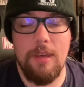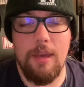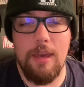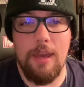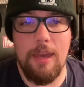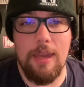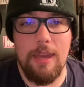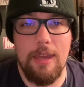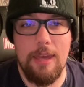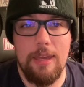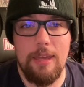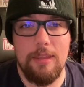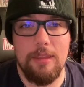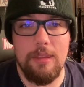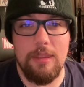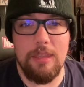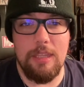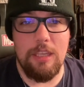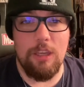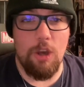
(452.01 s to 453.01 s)
And
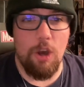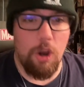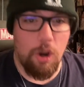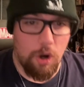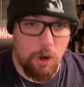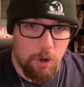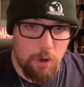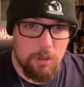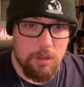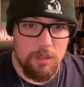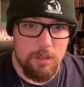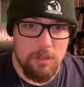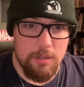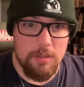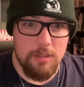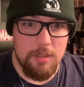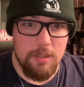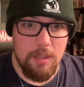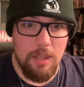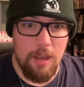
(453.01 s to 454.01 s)
the
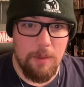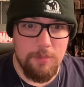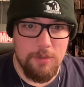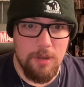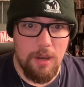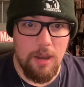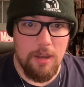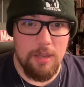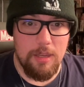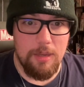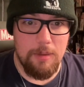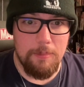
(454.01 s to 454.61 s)
artist that I'm talking